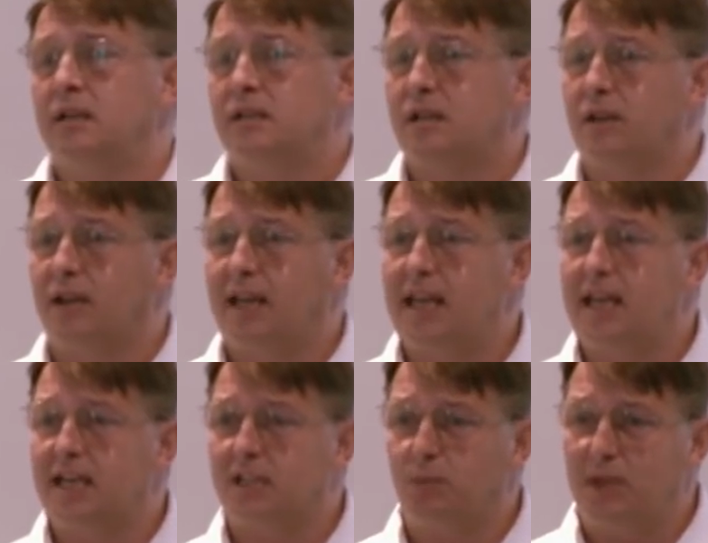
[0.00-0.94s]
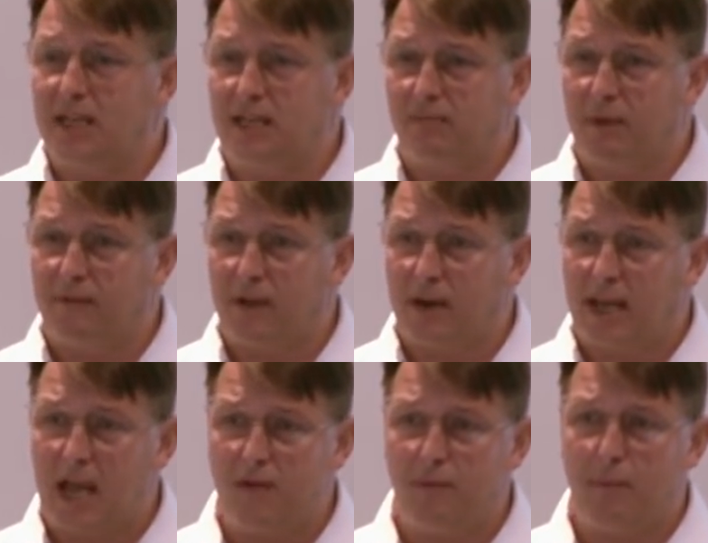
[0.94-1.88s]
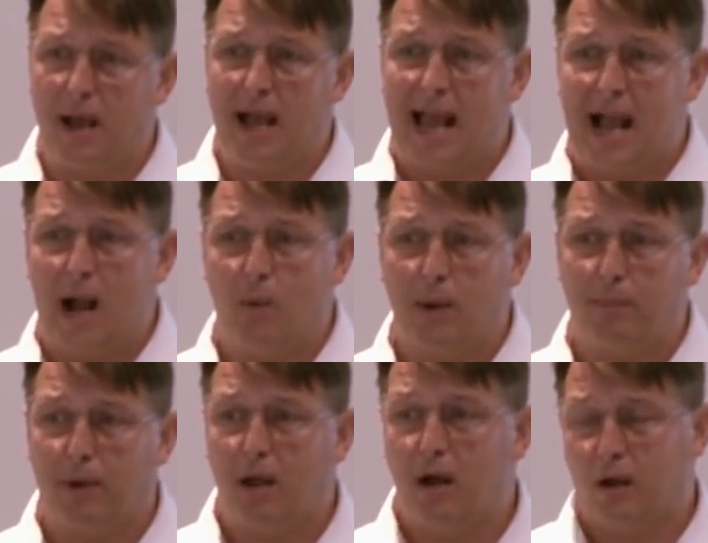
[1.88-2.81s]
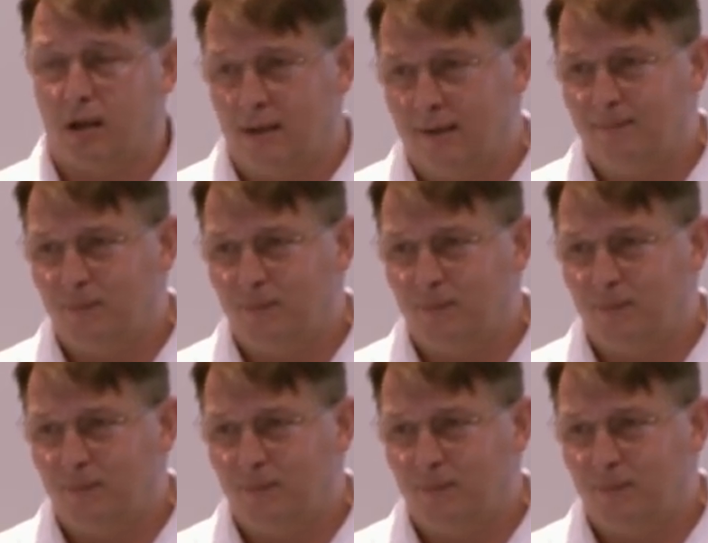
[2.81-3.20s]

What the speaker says: So the key is we need to be very careful about how we plug